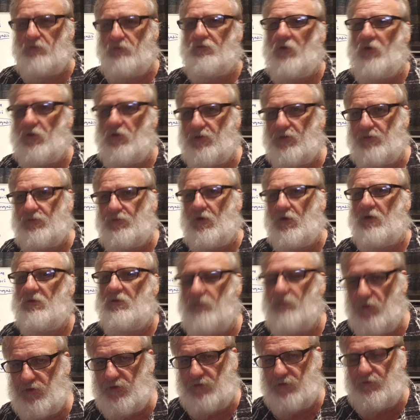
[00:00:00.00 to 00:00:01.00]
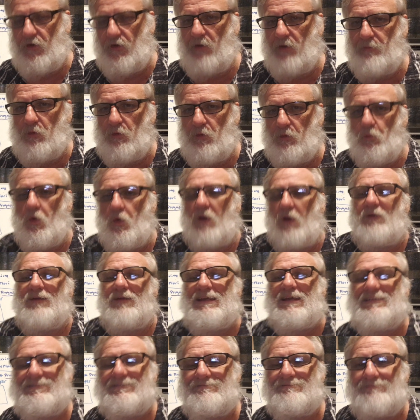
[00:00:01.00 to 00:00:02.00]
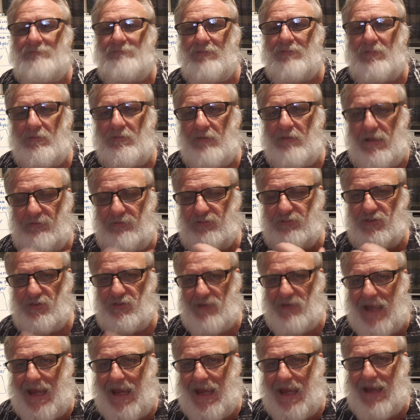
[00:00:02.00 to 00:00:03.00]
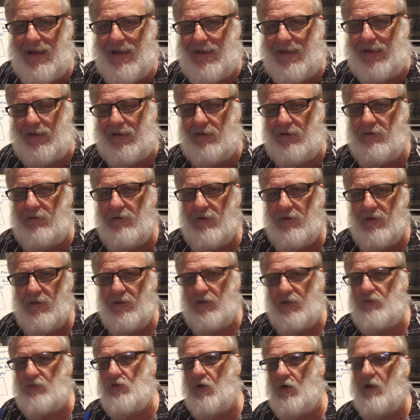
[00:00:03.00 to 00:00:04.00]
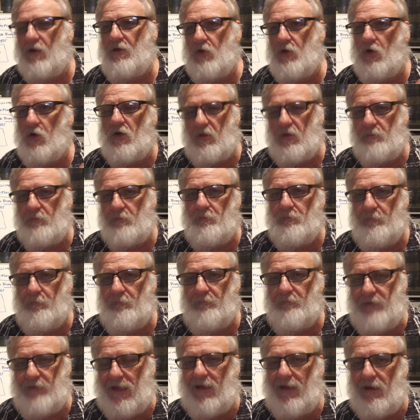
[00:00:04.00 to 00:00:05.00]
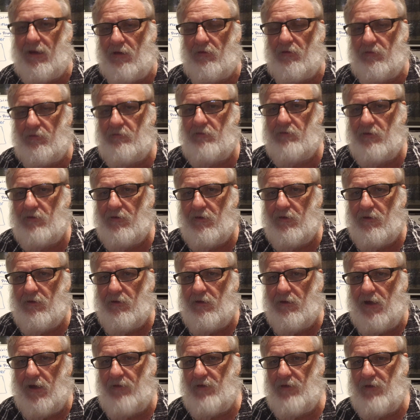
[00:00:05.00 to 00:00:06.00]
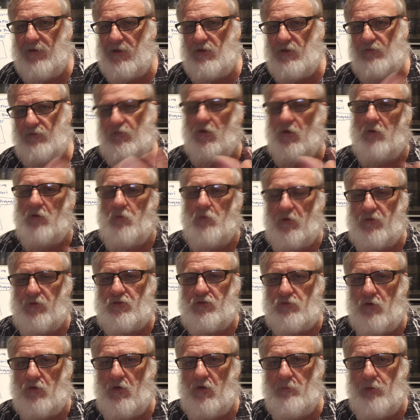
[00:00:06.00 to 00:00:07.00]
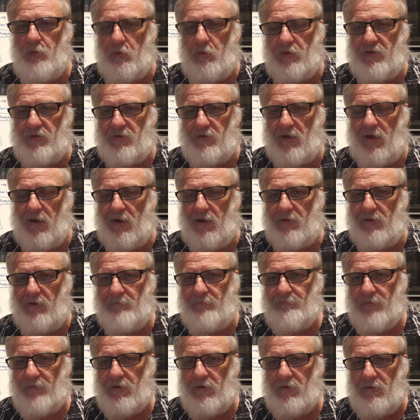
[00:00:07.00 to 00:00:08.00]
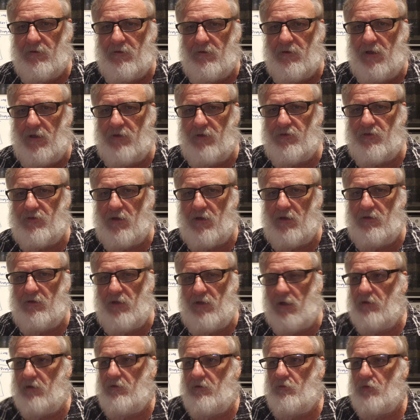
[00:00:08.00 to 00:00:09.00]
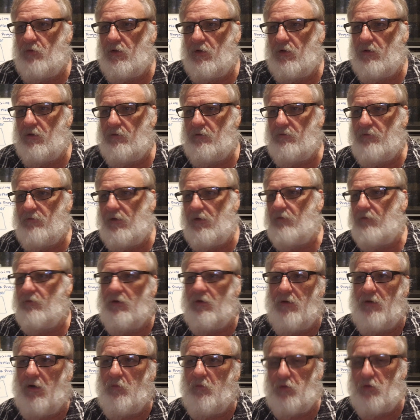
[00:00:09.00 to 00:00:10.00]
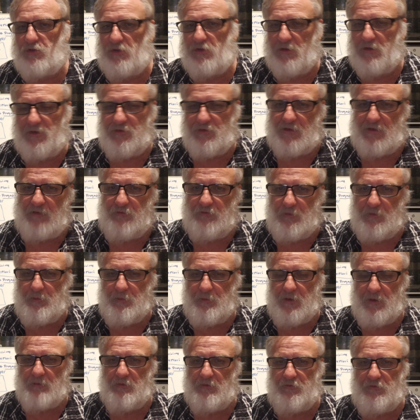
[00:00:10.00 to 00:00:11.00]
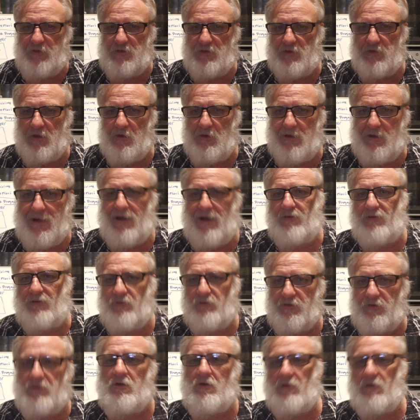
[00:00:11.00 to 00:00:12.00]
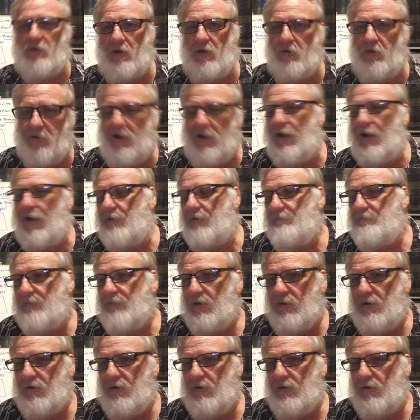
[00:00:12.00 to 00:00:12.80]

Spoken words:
you falsify, but what is left standing, you try and knock it down, and then you find what the strong points are. And so, you want to, I watch a lot of stuff with people fixing old cars because I've got an old car.